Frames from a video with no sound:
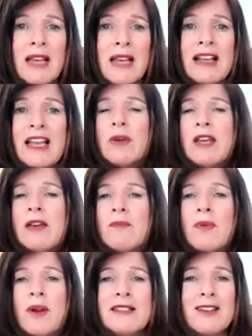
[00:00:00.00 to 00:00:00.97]
Can we
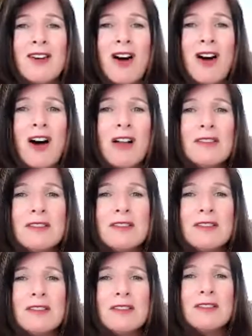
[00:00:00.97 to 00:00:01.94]
embrace it all?
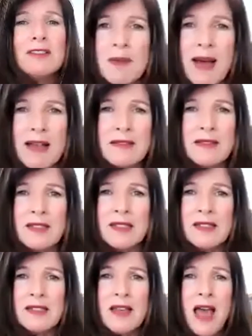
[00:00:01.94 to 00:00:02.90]
Do we have that
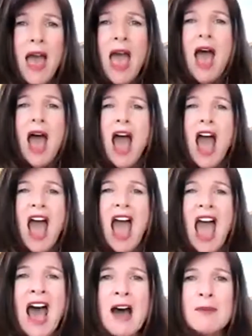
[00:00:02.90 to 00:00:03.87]
capacity?
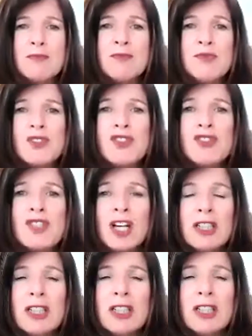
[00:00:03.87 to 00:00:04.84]

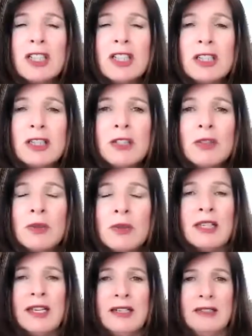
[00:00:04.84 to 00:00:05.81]
Absolutely.
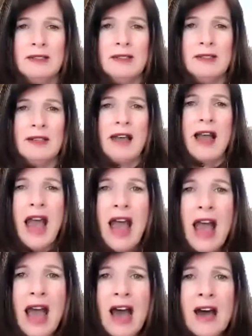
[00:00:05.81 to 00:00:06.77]

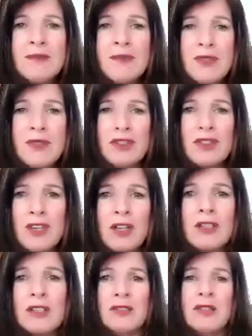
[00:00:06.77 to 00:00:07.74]

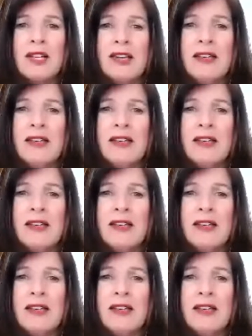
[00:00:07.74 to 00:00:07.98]
Absolutely.